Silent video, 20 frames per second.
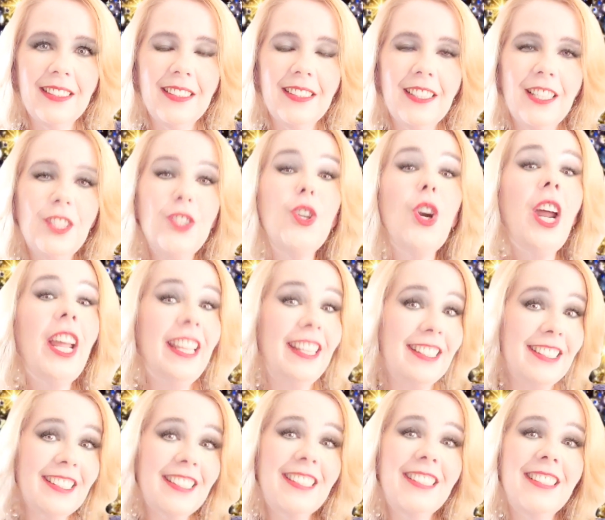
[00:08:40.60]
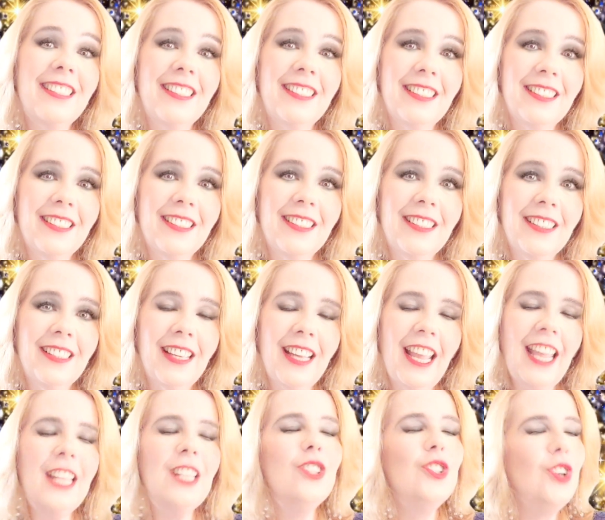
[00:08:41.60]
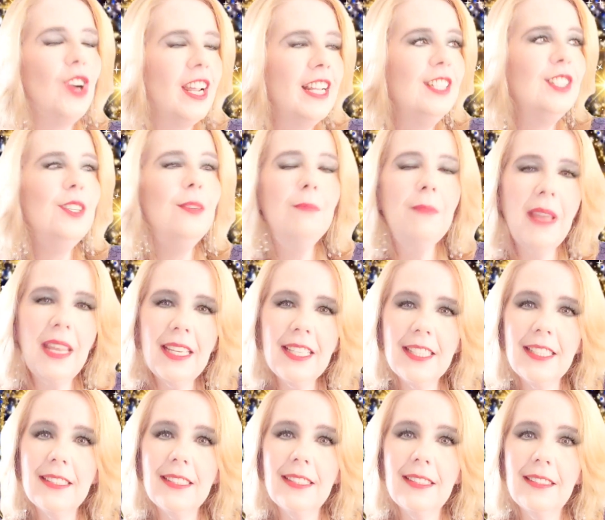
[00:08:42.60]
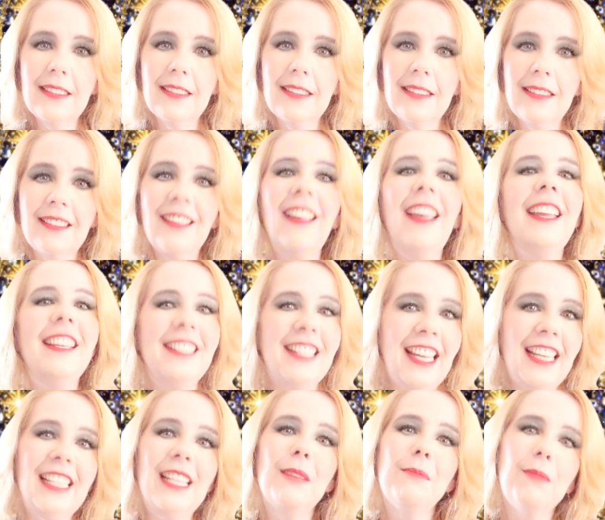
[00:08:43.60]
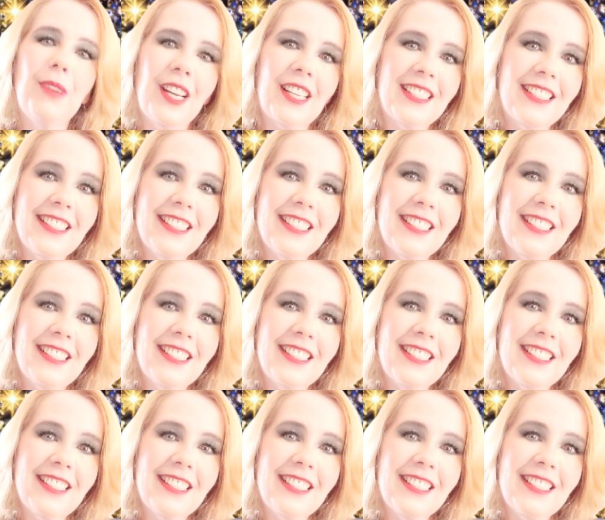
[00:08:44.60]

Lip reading: Try it and try to make it a daily practice.